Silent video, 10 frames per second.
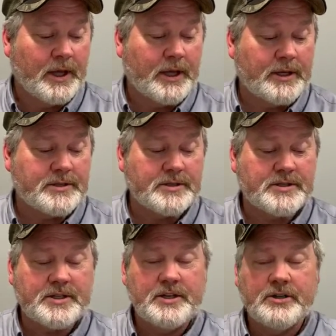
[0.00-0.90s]
He is a
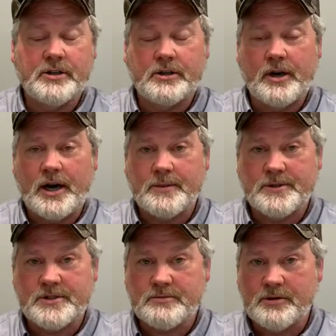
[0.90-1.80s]
senior
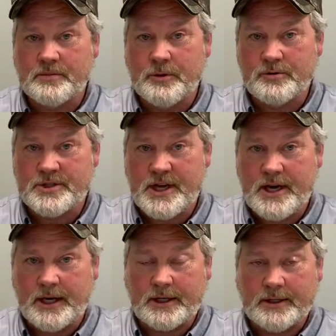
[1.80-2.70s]
agronomist with
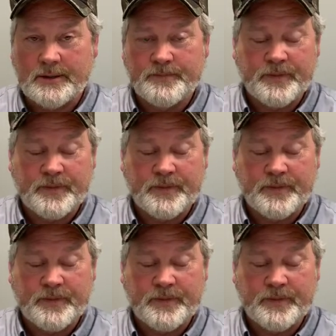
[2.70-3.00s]
Mosaic.